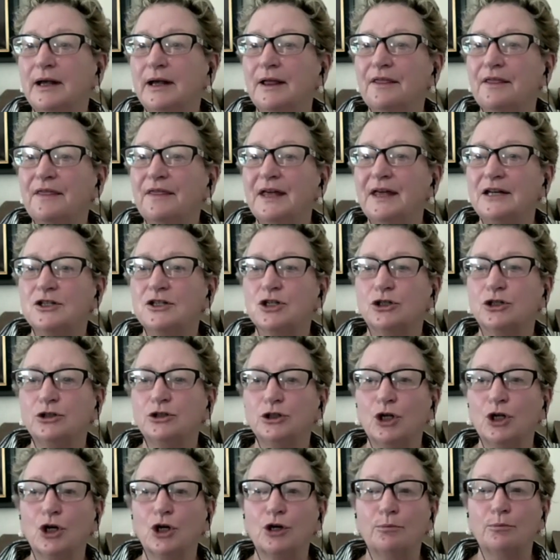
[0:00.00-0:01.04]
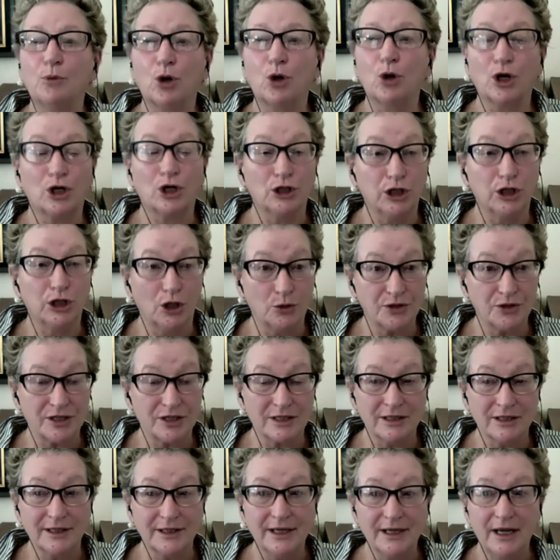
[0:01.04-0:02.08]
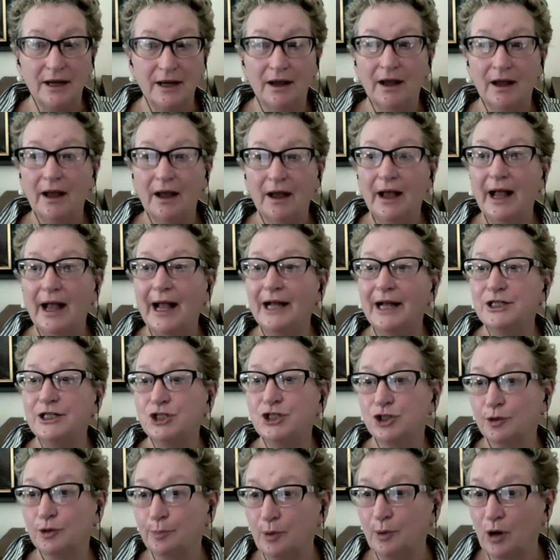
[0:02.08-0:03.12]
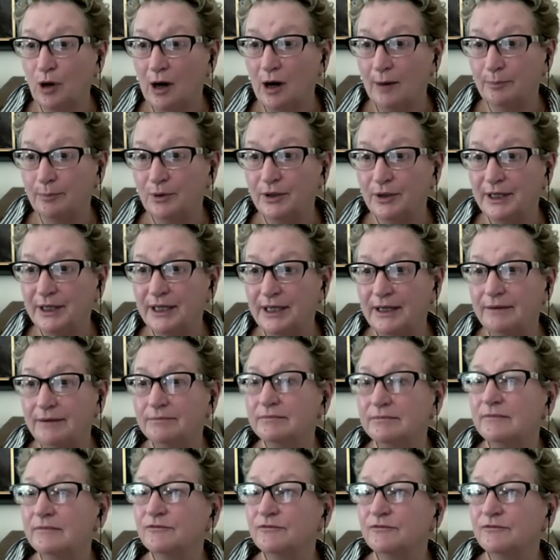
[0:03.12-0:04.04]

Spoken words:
then to look more closely at your property?